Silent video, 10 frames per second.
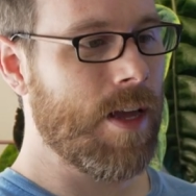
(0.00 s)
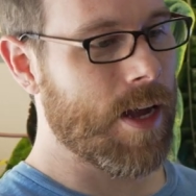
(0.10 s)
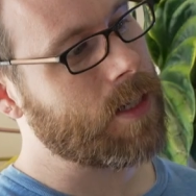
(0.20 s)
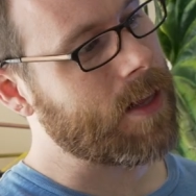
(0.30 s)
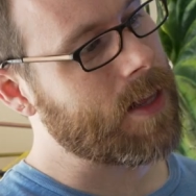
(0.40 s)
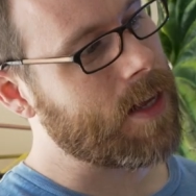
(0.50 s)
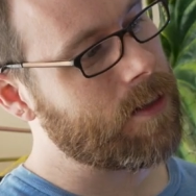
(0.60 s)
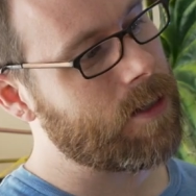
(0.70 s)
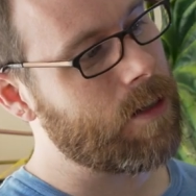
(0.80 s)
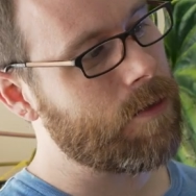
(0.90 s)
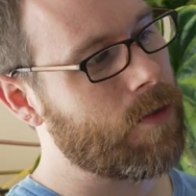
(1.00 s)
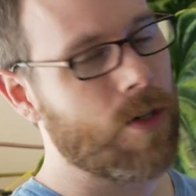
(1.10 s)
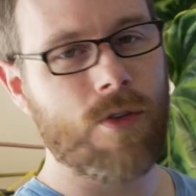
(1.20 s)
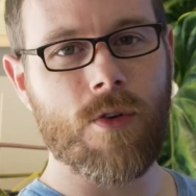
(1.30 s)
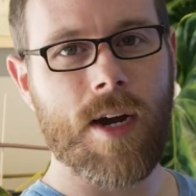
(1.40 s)
It's got that silver
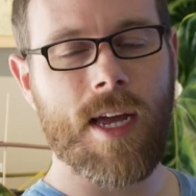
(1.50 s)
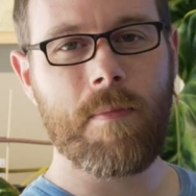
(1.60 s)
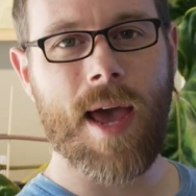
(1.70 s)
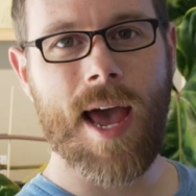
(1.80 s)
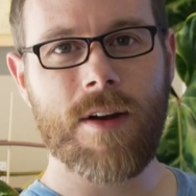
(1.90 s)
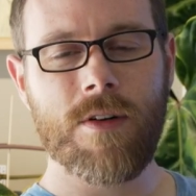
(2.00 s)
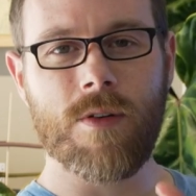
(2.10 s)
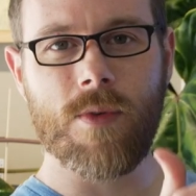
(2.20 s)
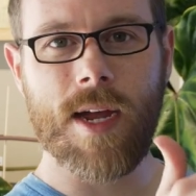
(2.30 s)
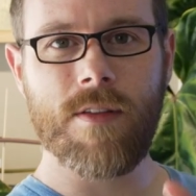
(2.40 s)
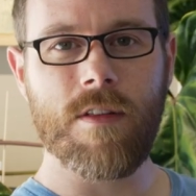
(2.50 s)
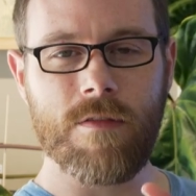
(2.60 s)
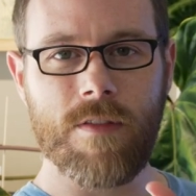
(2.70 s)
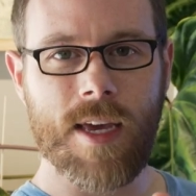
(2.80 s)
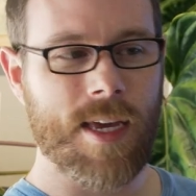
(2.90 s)
gray pattern around the
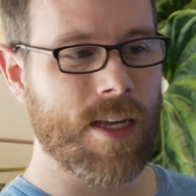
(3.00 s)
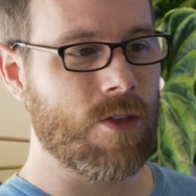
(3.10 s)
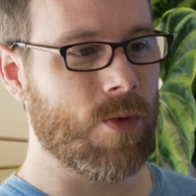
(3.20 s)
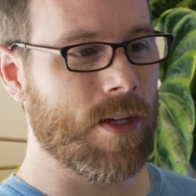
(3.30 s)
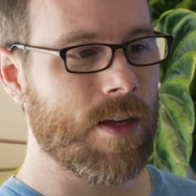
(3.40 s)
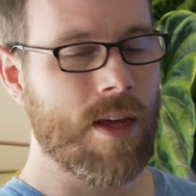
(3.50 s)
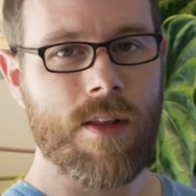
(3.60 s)
veins with